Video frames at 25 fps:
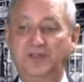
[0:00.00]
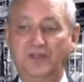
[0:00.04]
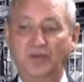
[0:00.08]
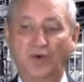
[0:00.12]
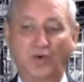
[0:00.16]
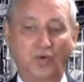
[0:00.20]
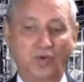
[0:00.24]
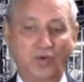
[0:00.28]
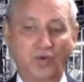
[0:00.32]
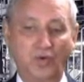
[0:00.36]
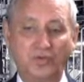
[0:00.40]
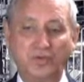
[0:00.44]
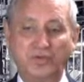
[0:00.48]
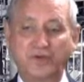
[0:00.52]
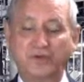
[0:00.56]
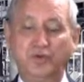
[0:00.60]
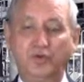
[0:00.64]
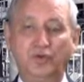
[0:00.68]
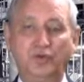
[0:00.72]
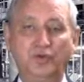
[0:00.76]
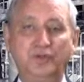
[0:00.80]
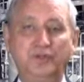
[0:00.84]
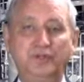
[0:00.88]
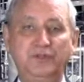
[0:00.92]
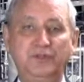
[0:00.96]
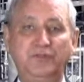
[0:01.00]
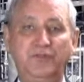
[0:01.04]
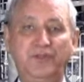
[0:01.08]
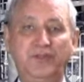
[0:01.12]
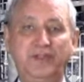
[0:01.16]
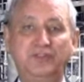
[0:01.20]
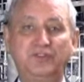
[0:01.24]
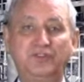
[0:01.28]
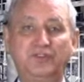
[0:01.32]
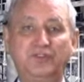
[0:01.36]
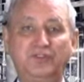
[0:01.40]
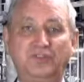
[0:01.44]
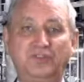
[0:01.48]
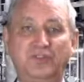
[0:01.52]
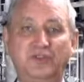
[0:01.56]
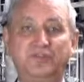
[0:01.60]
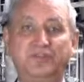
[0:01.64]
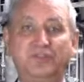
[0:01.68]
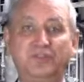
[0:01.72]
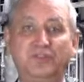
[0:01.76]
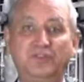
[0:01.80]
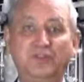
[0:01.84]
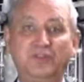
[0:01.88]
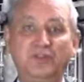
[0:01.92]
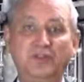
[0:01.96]
all the good fancy
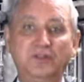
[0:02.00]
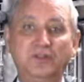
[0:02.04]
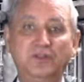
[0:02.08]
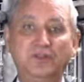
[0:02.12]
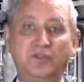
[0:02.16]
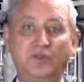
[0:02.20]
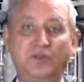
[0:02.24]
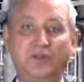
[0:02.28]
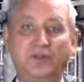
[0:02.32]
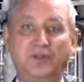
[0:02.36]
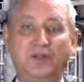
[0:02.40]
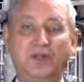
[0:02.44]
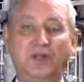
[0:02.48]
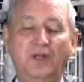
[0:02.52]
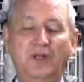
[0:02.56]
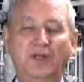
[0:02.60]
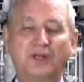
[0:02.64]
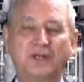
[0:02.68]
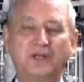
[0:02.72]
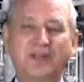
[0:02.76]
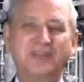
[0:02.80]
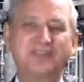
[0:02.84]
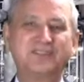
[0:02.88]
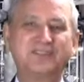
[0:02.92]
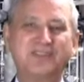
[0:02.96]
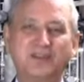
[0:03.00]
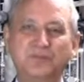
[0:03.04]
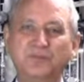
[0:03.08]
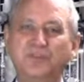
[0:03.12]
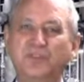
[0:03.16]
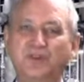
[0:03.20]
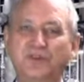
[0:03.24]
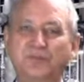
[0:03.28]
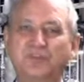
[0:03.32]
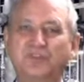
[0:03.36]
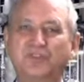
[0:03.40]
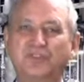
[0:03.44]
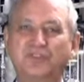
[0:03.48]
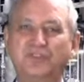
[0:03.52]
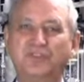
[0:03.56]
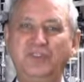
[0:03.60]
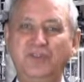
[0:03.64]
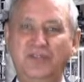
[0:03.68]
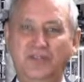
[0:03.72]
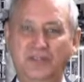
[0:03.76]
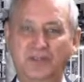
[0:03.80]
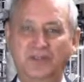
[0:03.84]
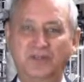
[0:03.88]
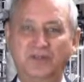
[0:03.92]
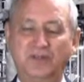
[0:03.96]
stuff that's in the soil. A lot of times they don't
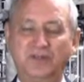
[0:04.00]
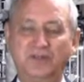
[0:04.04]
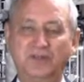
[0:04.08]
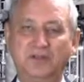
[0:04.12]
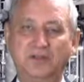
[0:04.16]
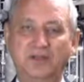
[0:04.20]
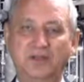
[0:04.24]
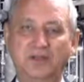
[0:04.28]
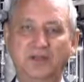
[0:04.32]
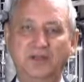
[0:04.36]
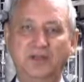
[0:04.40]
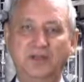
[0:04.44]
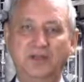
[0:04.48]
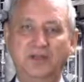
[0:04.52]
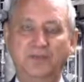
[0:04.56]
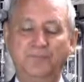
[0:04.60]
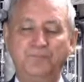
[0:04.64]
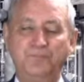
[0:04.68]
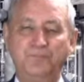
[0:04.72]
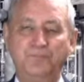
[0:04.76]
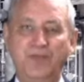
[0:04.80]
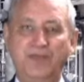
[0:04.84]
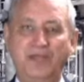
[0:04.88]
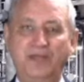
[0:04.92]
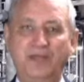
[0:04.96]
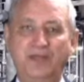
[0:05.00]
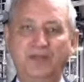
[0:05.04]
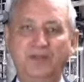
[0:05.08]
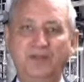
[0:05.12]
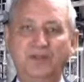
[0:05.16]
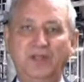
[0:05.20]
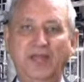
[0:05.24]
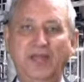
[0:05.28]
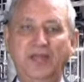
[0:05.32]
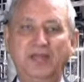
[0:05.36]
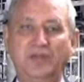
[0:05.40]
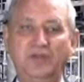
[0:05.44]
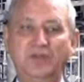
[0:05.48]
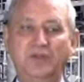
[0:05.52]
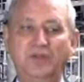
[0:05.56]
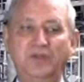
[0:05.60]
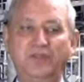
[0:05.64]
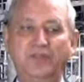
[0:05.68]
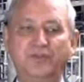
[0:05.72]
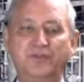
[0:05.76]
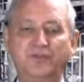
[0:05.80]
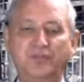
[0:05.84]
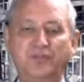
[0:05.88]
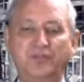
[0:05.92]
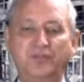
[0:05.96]
see it, okay? And
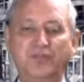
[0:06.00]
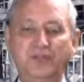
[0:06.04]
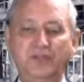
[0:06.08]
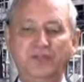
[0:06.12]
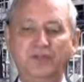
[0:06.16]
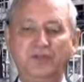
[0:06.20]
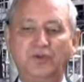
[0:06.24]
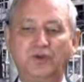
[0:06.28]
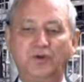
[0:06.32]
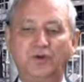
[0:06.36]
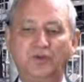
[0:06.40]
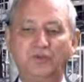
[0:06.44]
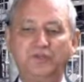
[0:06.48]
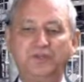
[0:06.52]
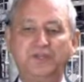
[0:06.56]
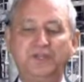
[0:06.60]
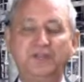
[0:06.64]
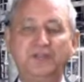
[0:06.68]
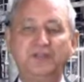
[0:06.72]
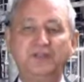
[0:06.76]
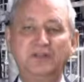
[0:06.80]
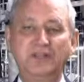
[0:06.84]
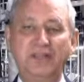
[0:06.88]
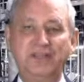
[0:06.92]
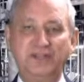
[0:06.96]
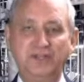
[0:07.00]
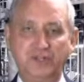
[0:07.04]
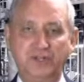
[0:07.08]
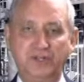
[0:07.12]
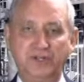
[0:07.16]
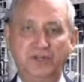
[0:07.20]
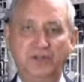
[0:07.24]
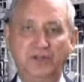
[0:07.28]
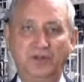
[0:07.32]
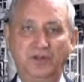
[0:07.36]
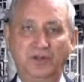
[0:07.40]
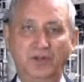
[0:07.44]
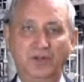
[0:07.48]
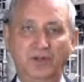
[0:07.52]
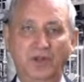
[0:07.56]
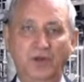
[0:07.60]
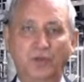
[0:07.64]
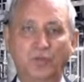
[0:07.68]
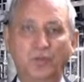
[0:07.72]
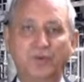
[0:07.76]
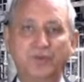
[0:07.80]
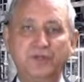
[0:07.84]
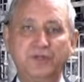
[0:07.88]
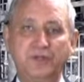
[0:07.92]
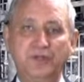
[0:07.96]
there's a thing called chelation
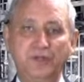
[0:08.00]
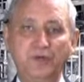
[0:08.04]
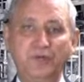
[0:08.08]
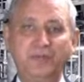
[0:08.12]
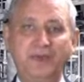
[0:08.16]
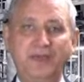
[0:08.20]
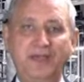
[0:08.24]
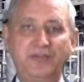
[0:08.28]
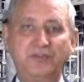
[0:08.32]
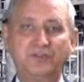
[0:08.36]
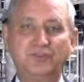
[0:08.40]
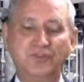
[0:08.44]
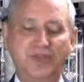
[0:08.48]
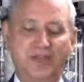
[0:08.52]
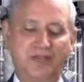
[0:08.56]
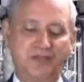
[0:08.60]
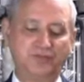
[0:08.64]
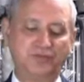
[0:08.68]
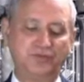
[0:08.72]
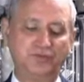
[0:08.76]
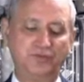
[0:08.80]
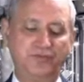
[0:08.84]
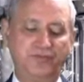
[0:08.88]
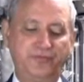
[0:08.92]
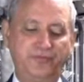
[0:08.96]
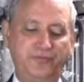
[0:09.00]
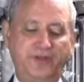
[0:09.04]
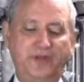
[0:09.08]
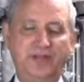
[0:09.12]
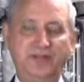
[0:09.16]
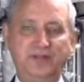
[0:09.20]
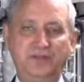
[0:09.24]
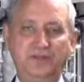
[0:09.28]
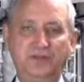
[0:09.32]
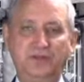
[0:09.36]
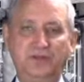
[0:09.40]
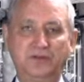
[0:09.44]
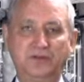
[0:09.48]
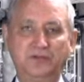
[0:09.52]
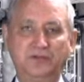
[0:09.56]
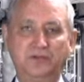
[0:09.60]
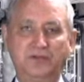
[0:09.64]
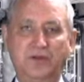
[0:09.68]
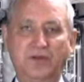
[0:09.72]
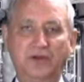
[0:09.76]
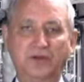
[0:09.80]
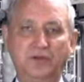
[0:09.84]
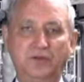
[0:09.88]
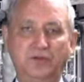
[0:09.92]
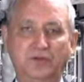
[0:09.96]
where the Humates actually find
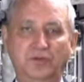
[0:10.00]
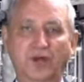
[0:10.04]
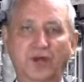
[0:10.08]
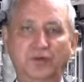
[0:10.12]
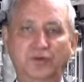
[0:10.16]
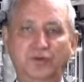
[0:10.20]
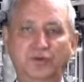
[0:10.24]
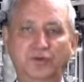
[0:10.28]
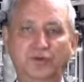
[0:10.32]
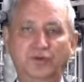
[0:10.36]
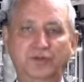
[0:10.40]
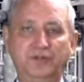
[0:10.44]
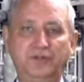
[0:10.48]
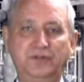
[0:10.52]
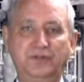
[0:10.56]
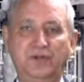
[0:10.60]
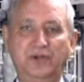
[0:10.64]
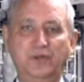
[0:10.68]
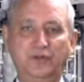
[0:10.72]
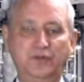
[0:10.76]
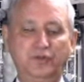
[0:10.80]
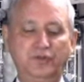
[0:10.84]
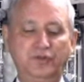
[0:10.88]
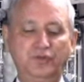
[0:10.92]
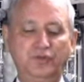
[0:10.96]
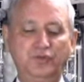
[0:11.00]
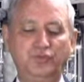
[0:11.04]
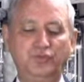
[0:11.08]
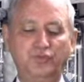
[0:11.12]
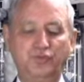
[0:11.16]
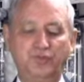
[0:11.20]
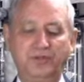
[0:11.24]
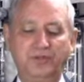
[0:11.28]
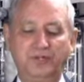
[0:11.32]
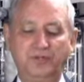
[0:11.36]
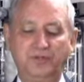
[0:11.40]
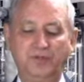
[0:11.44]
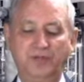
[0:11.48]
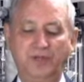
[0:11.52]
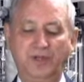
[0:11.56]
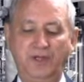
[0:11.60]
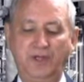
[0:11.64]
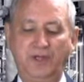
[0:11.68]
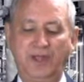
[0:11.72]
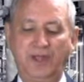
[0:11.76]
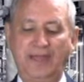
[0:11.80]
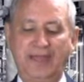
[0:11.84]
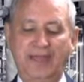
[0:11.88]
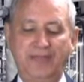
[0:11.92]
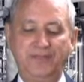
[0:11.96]
a good nutrient
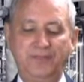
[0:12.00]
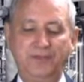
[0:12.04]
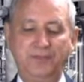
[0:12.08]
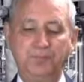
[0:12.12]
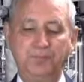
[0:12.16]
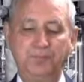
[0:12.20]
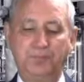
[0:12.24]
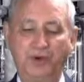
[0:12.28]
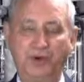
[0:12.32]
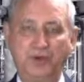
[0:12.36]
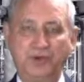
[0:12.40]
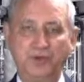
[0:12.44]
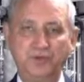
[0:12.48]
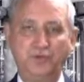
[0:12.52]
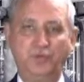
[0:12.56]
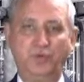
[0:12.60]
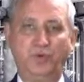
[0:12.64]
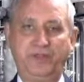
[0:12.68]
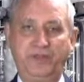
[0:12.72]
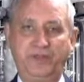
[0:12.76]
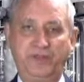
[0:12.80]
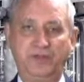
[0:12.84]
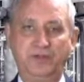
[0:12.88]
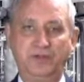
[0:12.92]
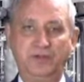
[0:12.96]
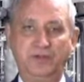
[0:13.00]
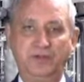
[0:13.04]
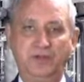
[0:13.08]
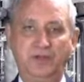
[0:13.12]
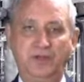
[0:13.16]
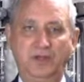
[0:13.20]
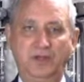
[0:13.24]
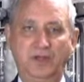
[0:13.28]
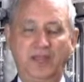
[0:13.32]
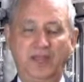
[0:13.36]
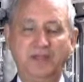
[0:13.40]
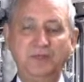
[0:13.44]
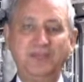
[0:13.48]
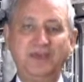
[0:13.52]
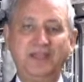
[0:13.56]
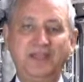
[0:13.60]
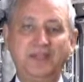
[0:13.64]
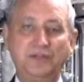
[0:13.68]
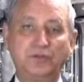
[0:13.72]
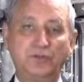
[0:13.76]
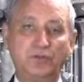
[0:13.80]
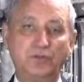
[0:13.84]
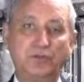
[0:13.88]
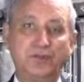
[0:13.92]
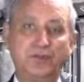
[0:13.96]
and they bond with it and make
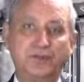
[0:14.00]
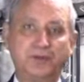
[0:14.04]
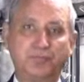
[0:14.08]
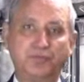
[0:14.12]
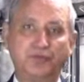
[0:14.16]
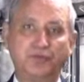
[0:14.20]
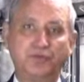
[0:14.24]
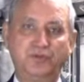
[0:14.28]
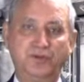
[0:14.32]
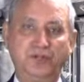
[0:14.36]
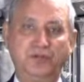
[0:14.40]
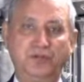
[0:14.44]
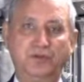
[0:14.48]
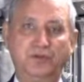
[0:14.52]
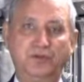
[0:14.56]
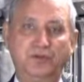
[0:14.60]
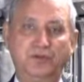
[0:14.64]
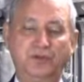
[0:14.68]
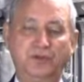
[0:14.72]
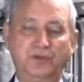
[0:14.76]
it look like a protein